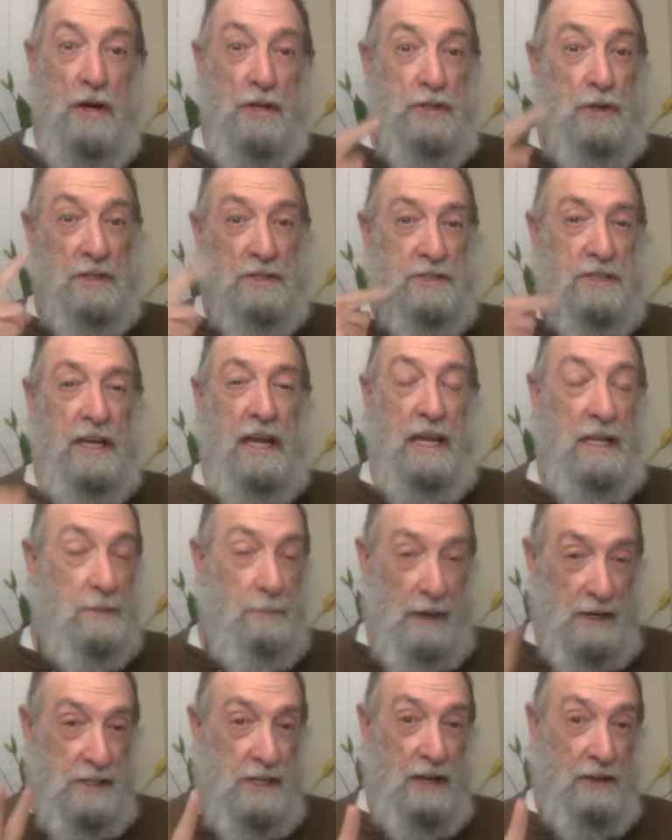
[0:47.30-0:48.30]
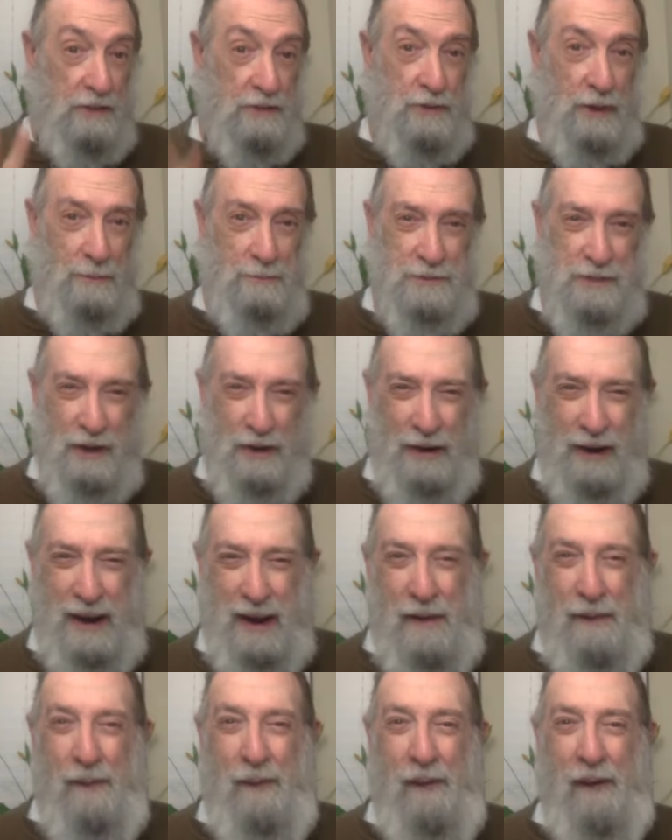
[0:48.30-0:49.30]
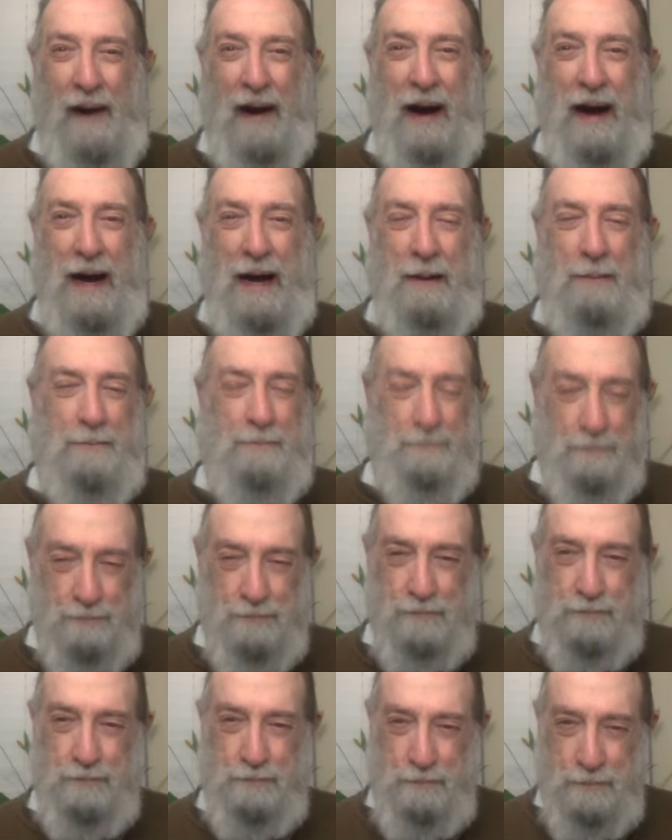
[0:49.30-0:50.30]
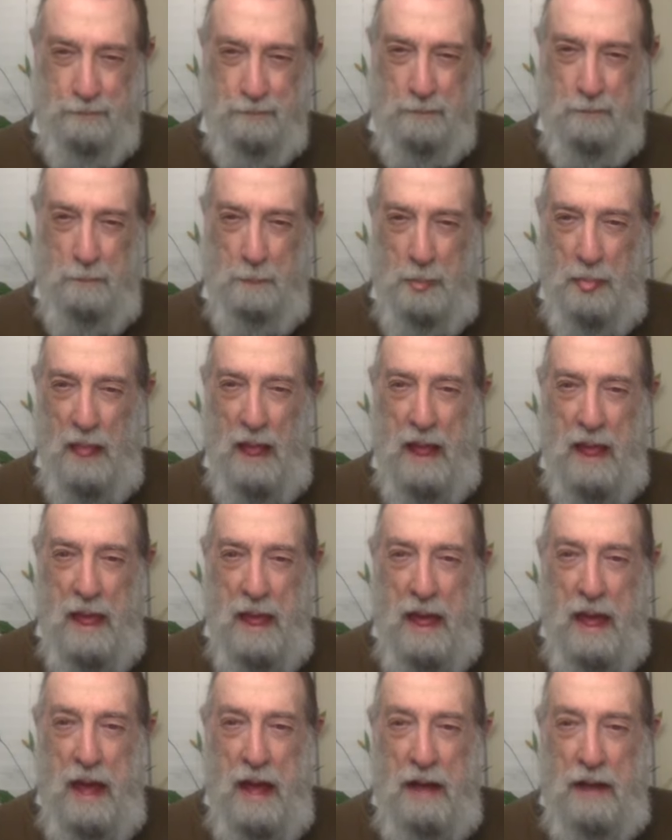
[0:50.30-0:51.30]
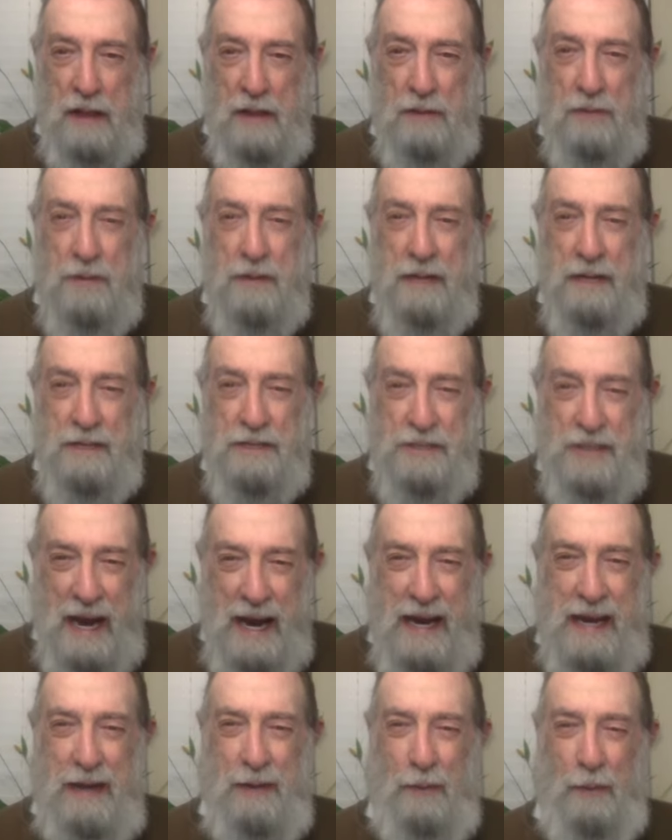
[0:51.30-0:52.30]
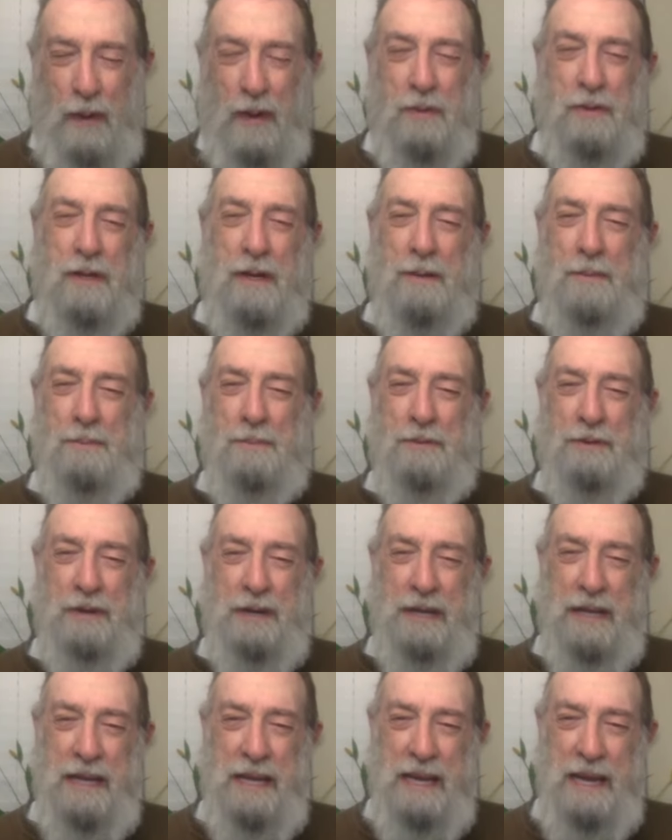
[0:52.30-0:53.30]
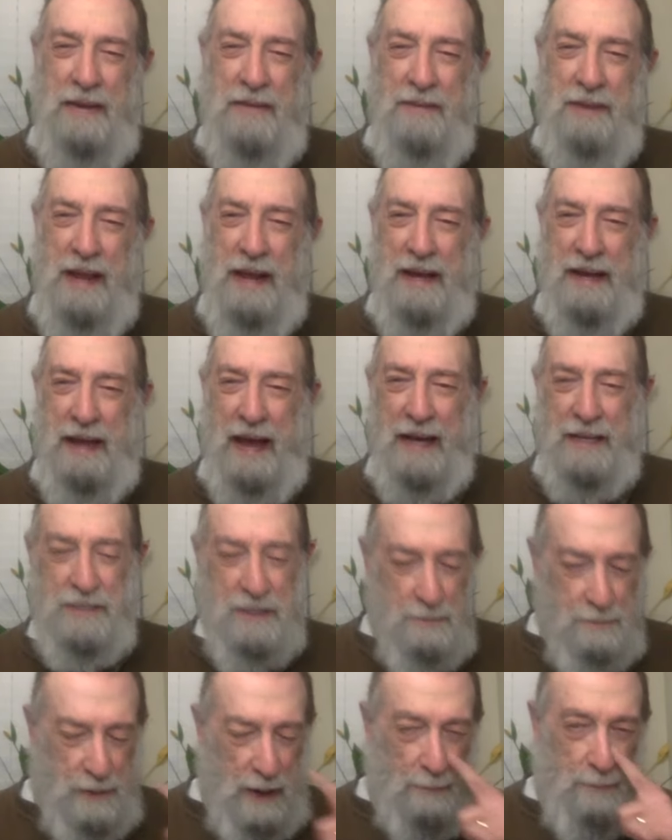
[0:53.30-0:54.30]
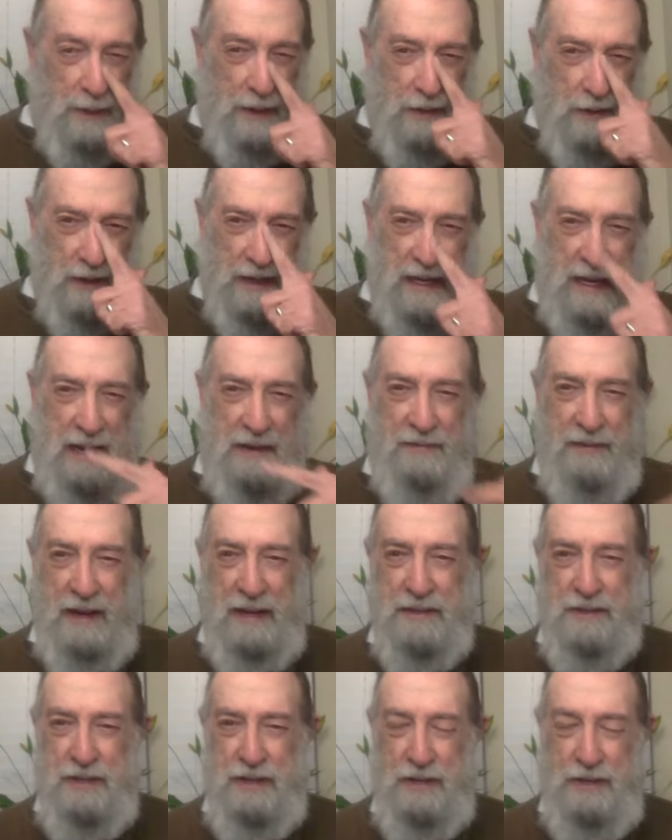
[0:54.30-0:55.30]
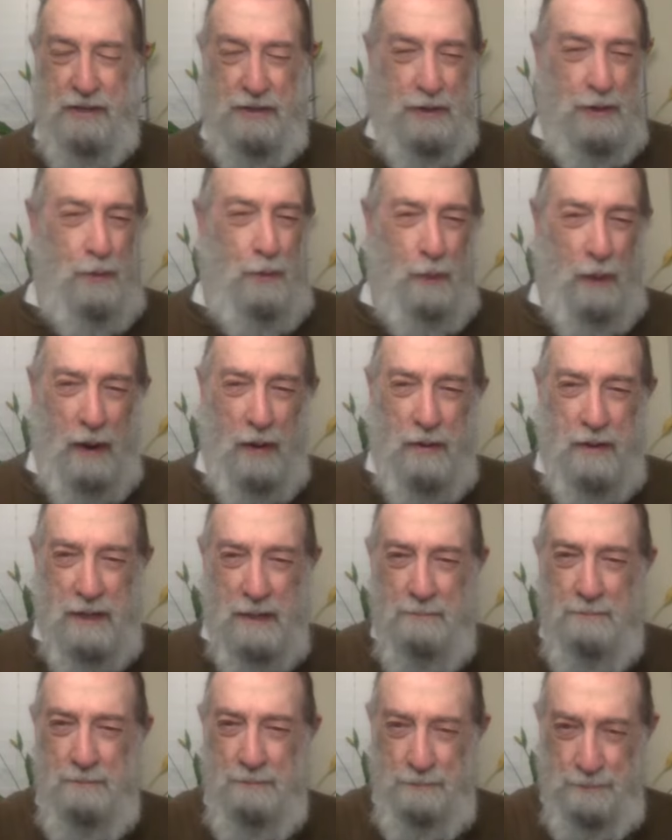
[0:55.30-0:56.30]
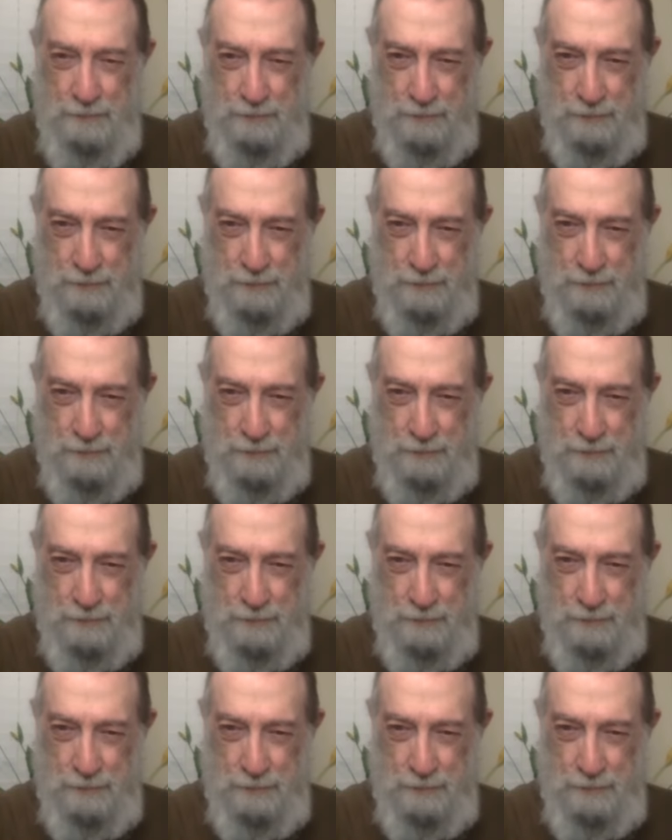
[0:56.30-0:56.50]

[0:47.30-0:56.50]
So sticking to my teeth, so I'm sorry. Um, Clarity Jane, welcome. Good evening. Cats and Prepping, good evening to you. Welcome.